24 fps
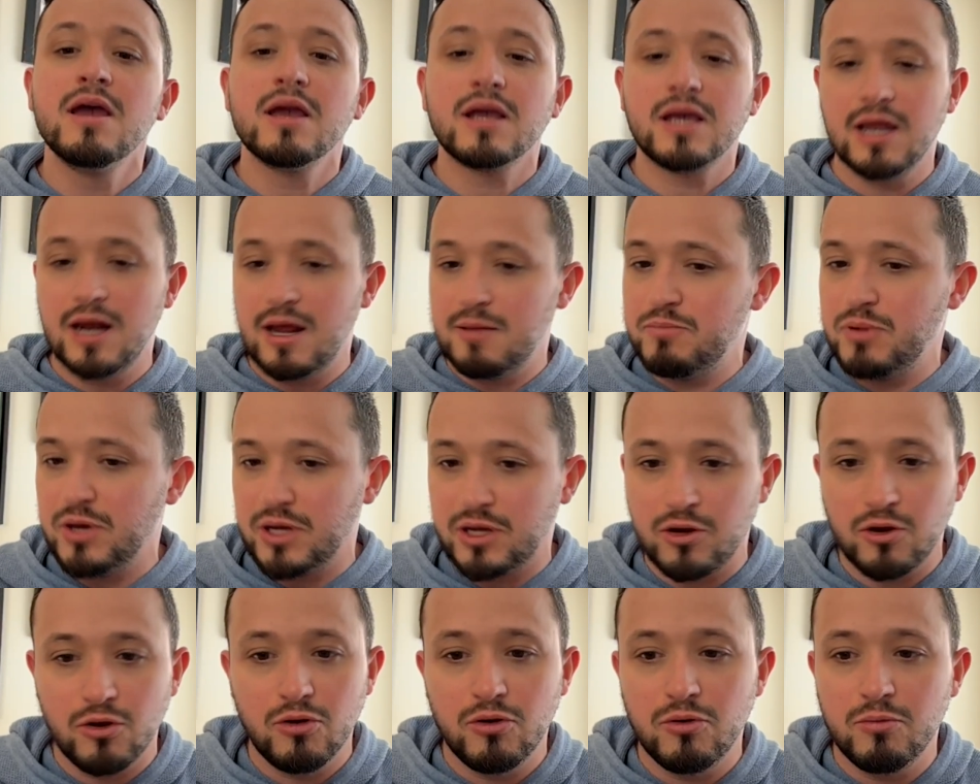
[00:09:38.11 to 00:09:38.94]
can I
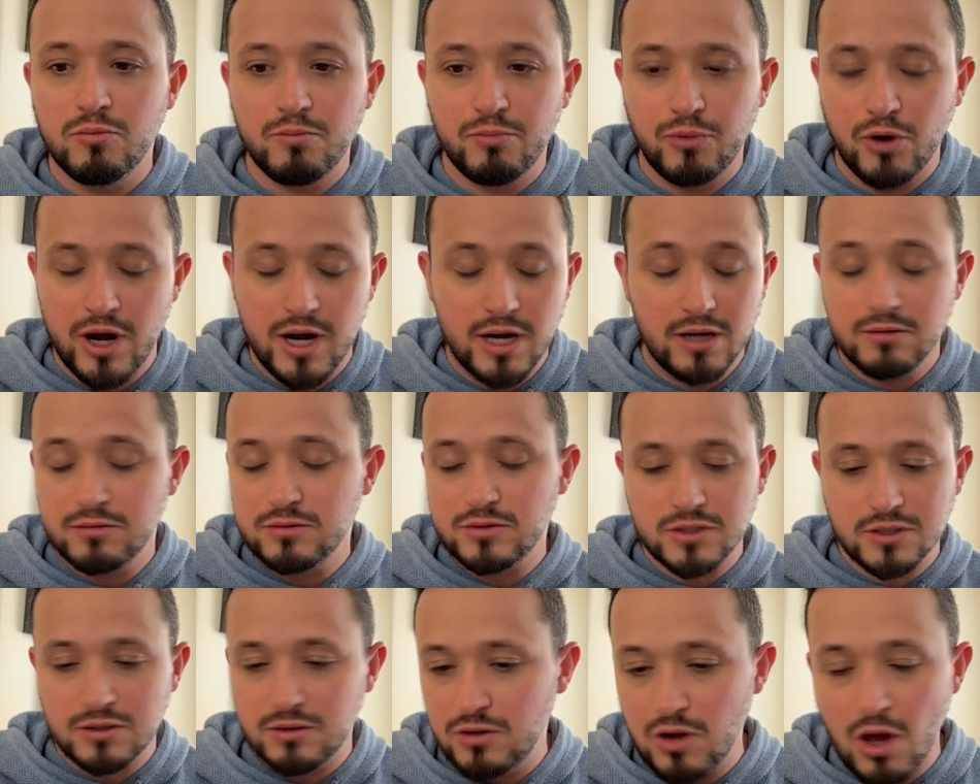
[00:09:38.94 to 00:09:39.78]
pick your
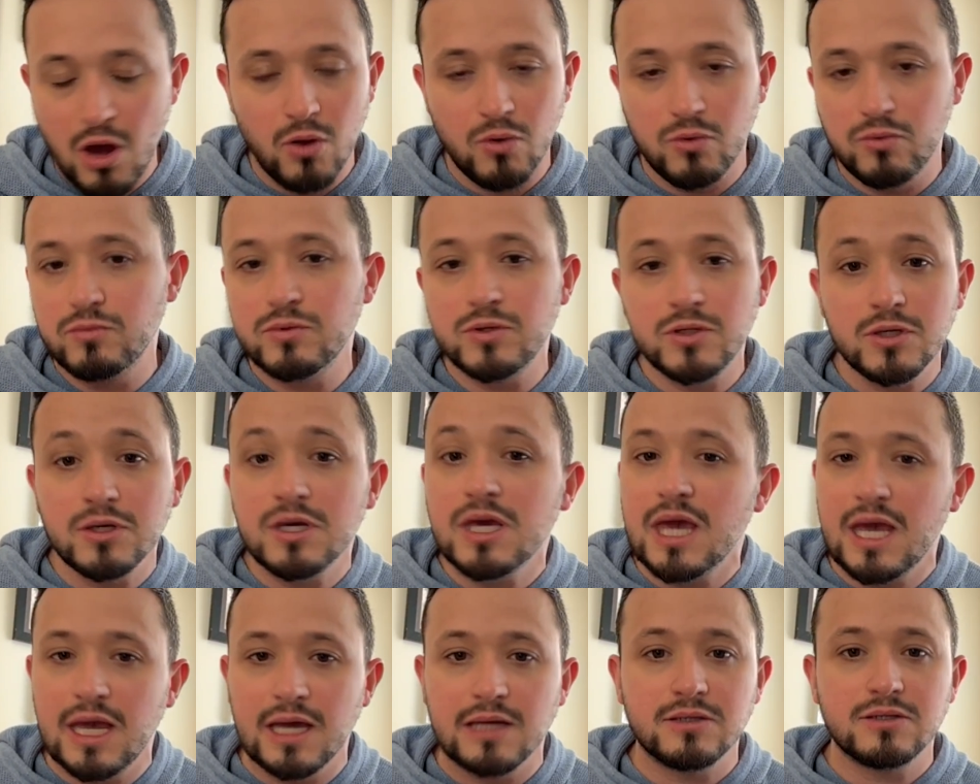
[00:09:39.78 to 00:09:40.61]
brains?" No, you
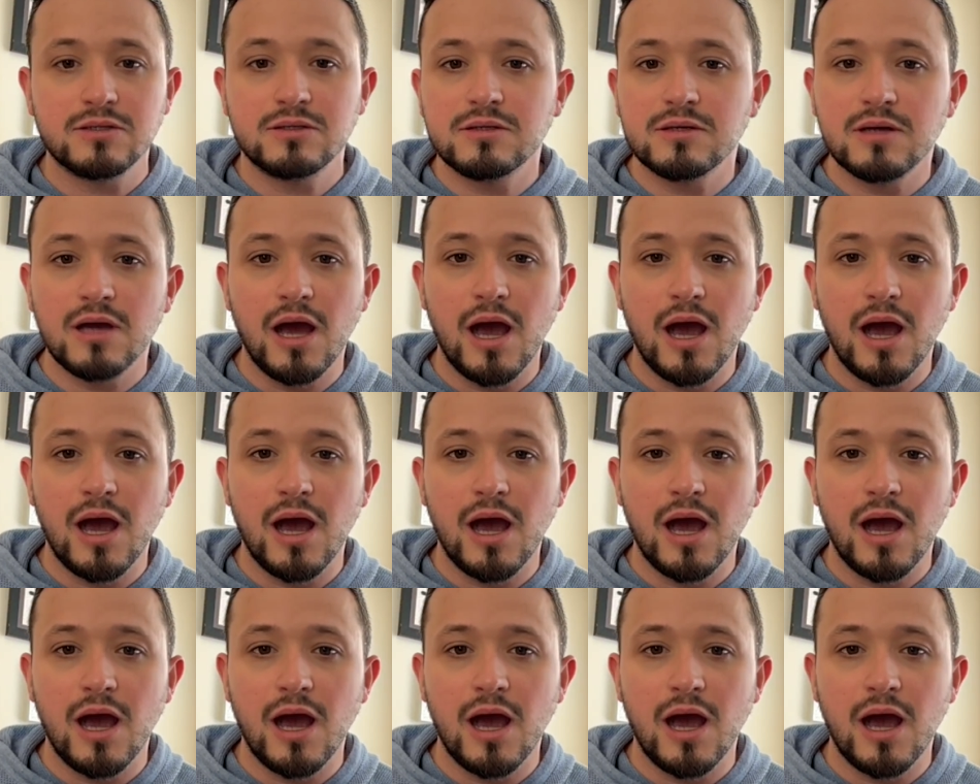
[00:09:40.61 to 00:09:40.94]
can't.